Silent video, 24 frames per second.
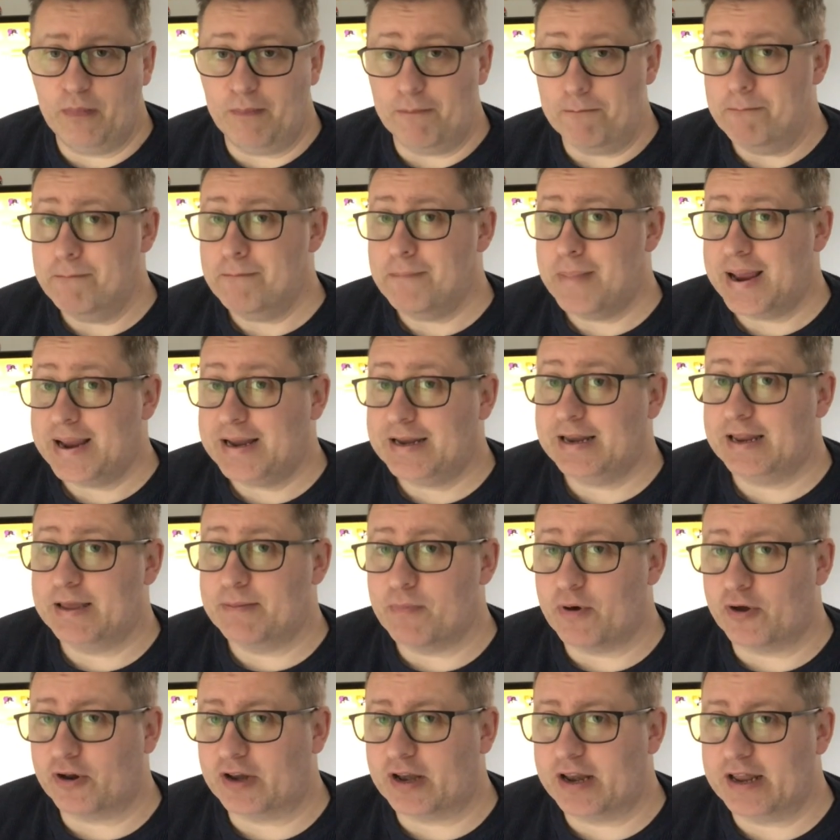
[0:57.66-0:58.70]
mainly
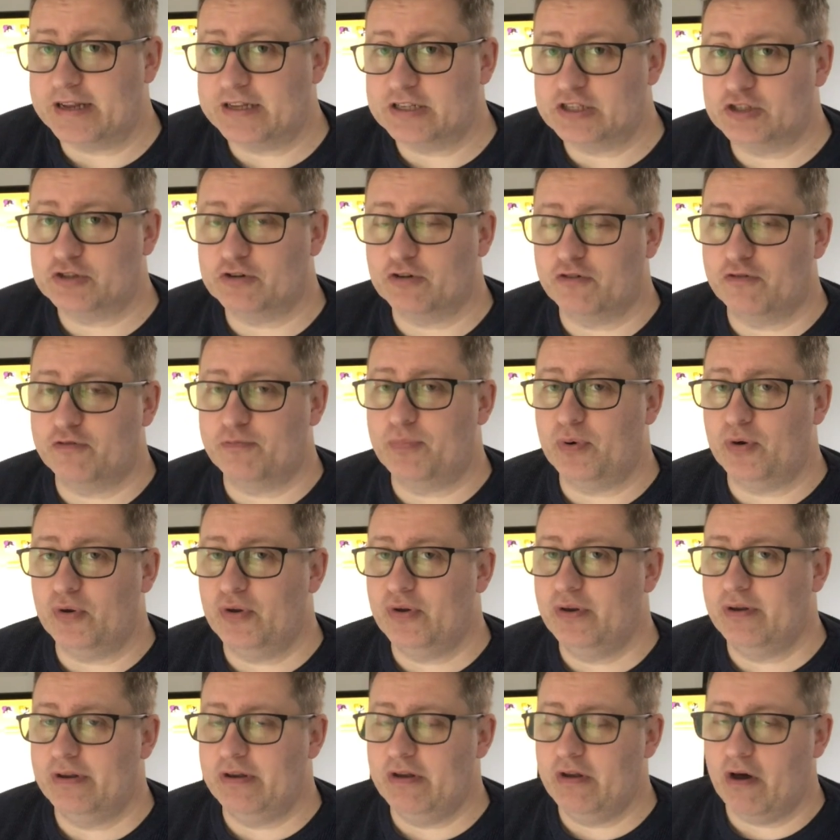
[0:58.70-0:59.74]
modelling stuff, but
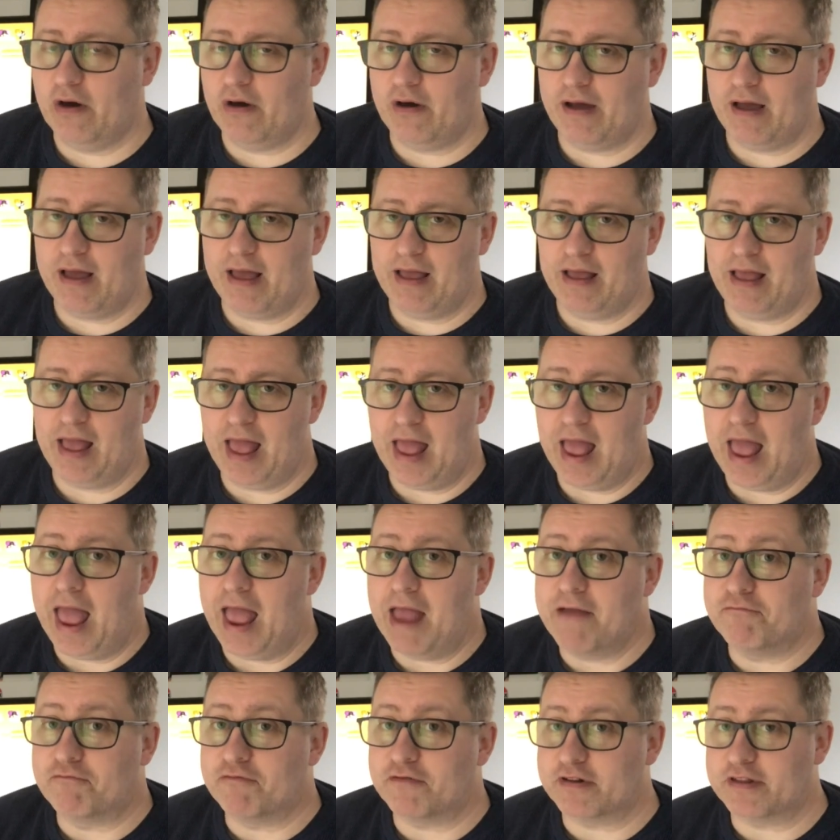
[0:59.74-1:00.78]
not
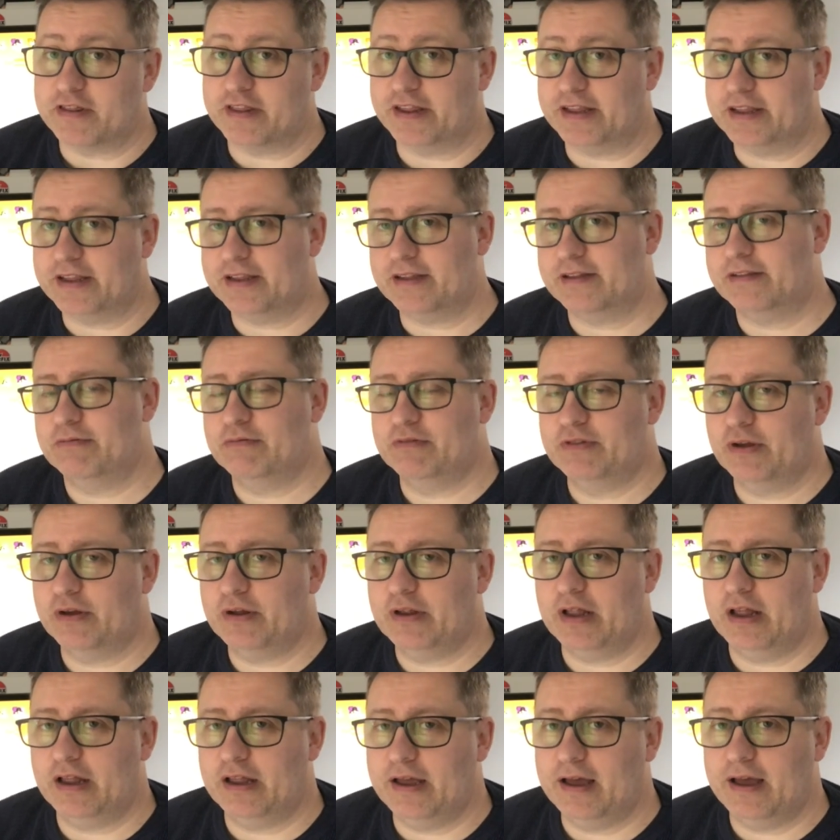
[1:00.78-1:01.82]
everything that
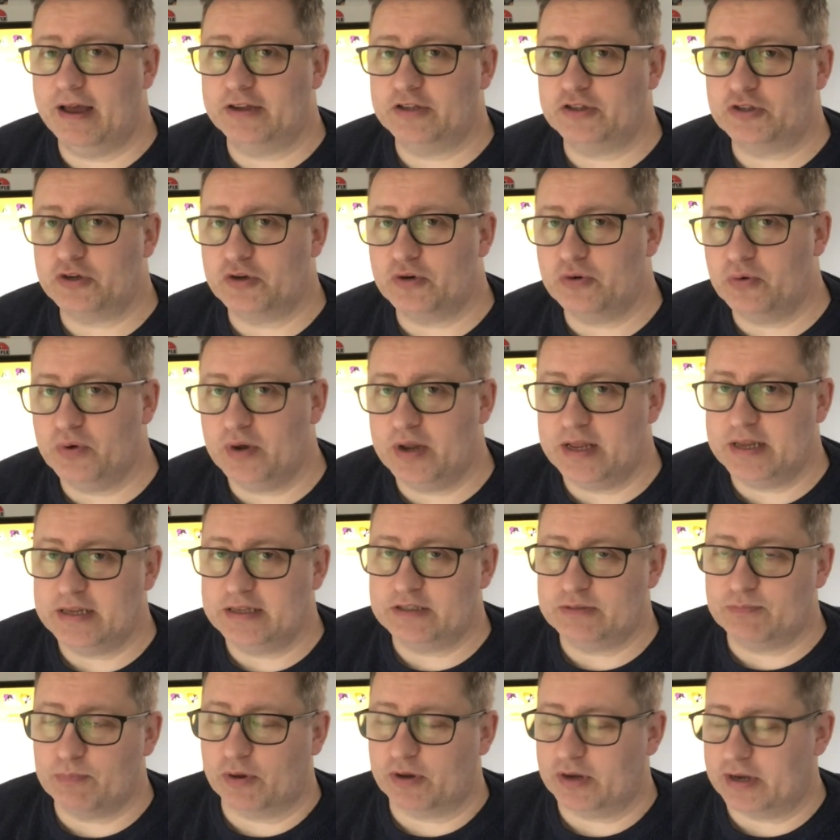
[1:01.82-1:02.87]
I do is
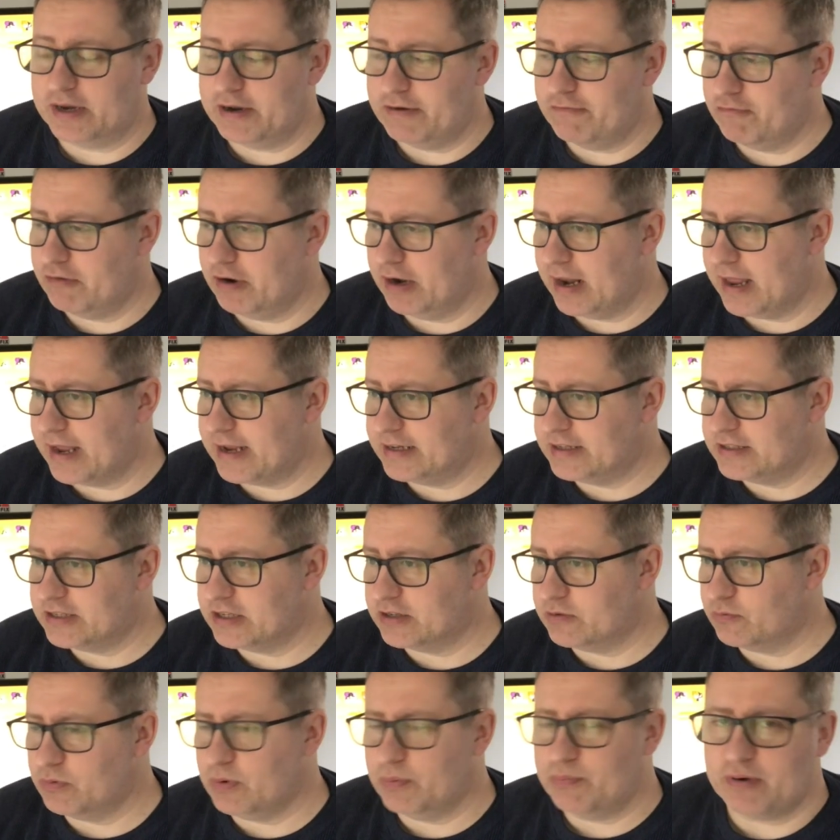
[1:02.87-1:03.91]
modelling related,
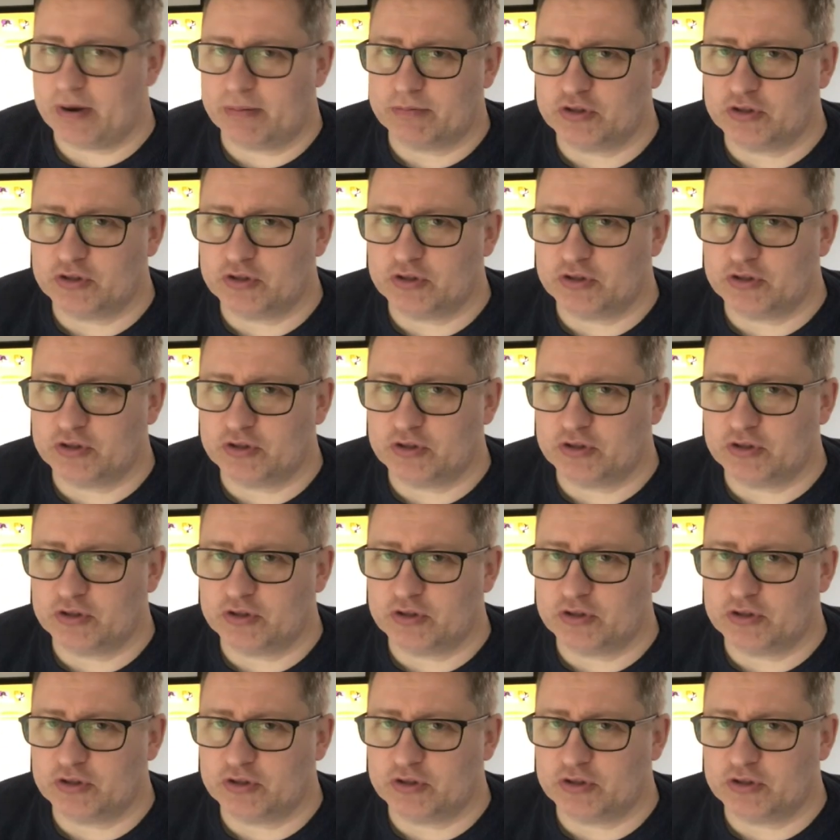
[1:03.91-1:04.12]
and we'll perhaps